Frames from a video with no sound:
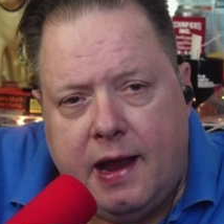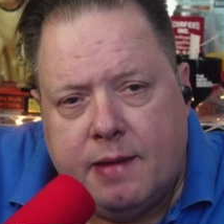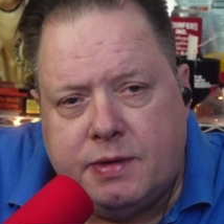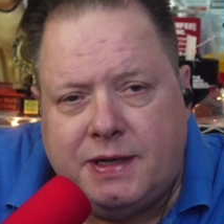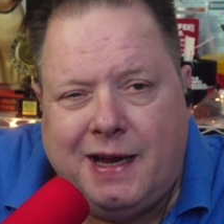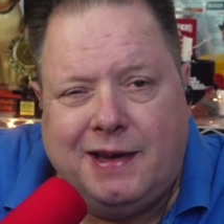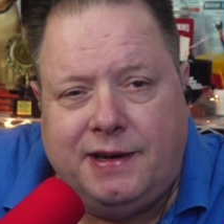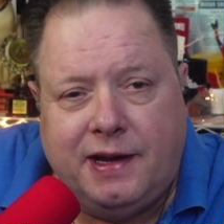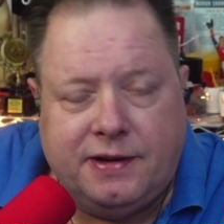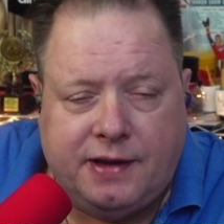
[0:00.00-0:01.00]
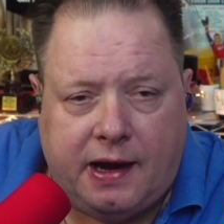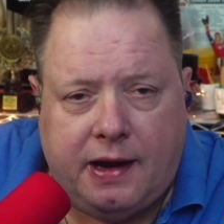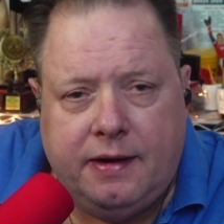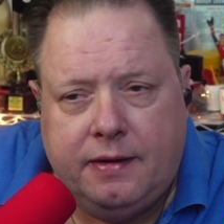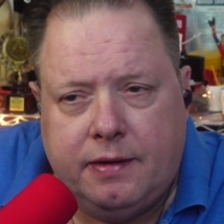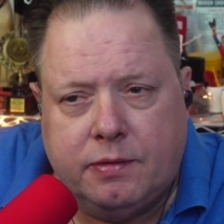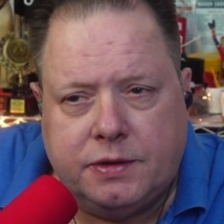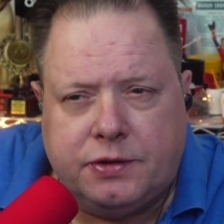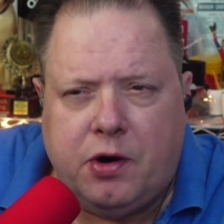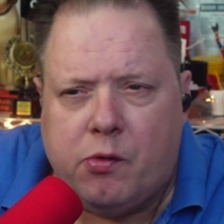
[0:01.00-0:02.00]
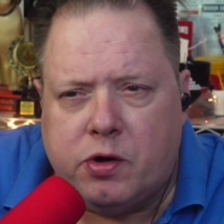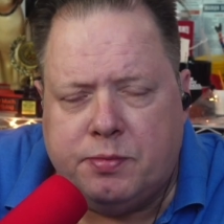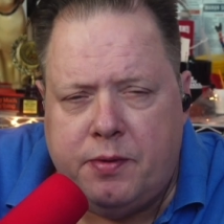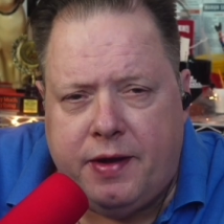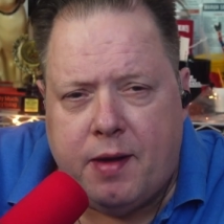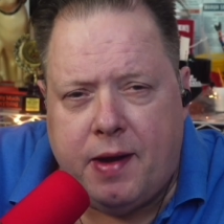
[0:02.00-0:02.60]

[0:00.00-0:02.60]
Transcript: AMC and Disney there was a Star Wars movie